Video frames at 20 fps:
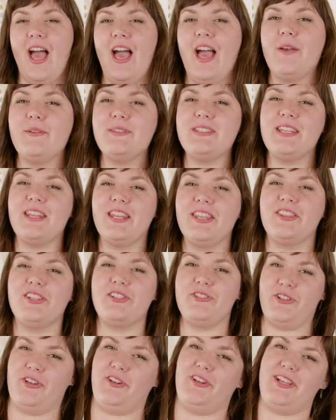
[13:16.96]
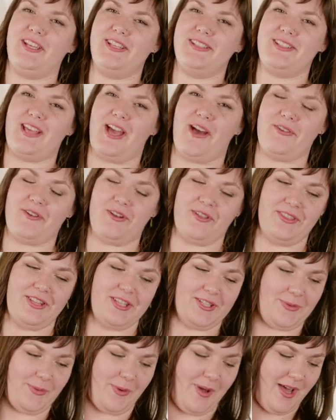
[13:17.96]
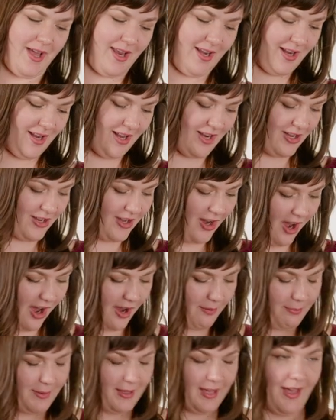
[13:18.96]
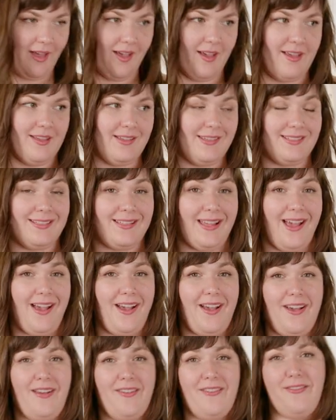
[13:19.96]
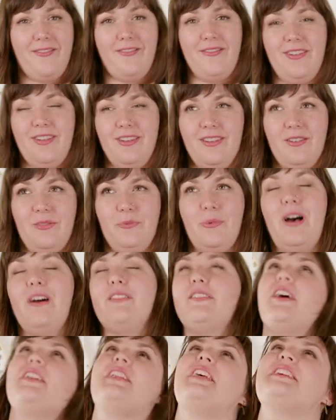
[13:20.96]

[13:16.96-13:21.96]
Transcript: I would say like the jury is out on this one, not because of, well, not